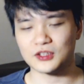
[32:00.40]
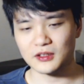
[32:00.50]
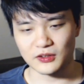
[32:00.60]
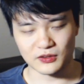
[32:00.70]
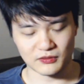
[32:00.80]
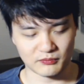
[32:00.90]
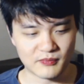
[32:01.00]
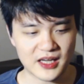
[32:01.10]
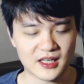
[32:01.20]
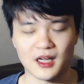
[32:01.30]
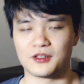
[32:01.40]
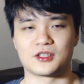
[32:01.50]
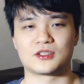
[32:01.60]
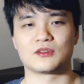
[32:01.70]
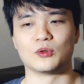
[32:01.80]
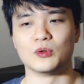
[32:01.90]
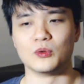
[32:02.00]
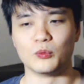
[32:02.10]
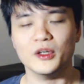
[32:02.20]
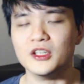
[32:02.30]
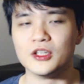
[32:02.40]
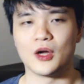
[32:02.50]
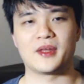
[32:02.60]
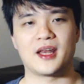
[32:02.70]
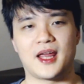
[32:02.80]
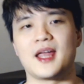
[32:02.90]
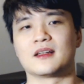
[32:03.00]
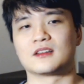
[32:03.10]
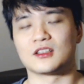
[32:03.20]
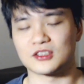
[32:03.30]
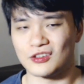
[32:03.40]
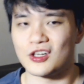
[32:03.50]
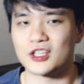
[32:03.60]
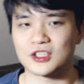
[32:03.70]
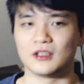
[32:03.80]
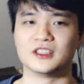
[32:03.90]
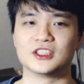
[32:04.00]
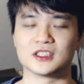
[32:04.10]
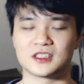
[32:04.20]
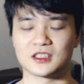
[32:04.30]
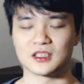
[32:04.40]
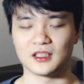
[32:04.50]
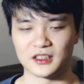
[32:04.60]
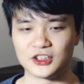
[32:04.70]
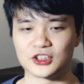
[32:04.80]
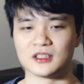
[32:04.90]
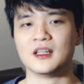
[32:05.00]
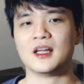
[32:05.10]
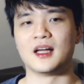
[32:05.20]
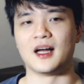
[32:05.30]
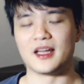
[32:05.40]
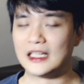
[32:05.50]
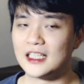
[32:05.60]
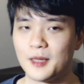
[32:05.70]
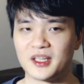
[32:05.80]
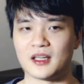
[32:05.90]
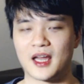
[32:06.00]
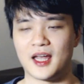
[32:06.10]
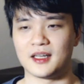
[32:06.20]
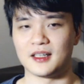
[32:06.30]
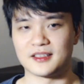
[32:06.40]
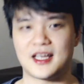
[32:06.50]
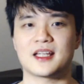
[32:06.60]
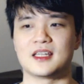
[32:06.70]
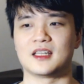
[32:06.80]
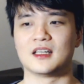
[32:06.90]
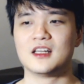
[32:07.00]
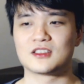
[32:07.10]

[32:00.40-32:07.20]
certainly many others who would know that, hey, there's a large-scale legion incoming and attacking.